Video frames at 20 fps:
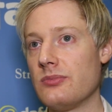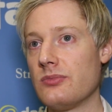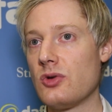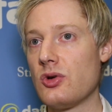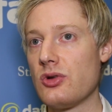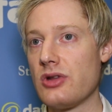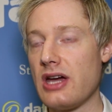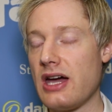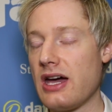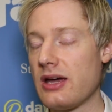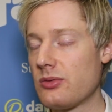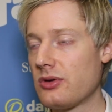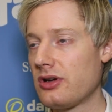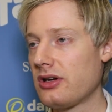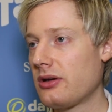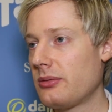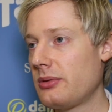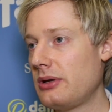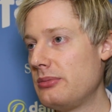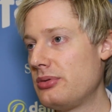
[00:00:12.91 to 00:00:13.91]
all the hard
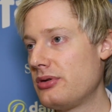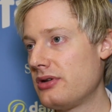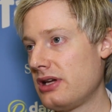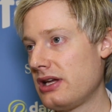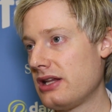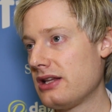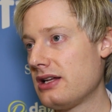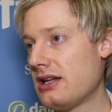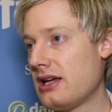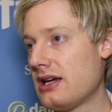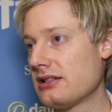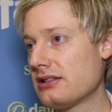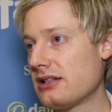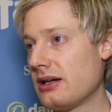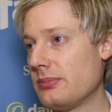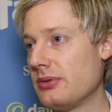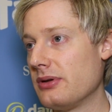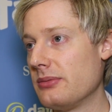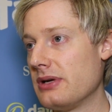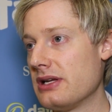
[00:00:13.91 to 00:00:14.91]
work I've been putting in the last
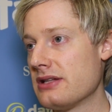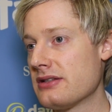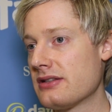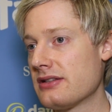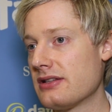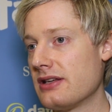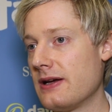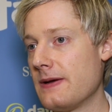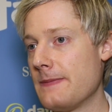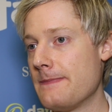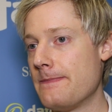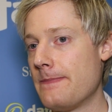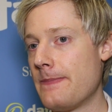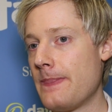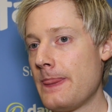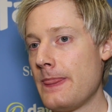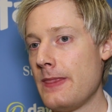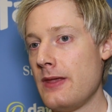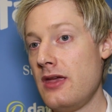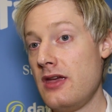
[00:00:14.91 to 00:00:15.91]
couple of months
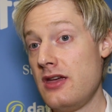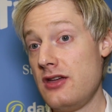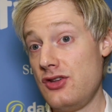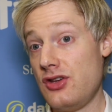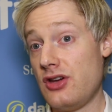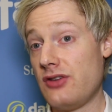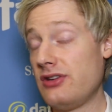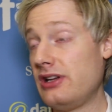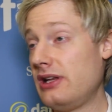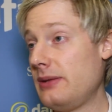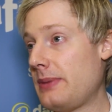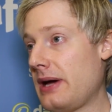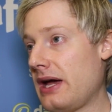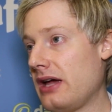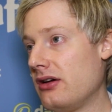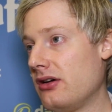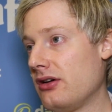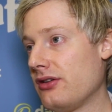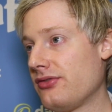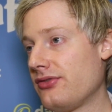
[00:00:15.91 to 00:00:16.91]
really
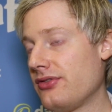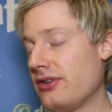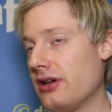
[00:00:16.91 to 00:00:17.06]
pay off.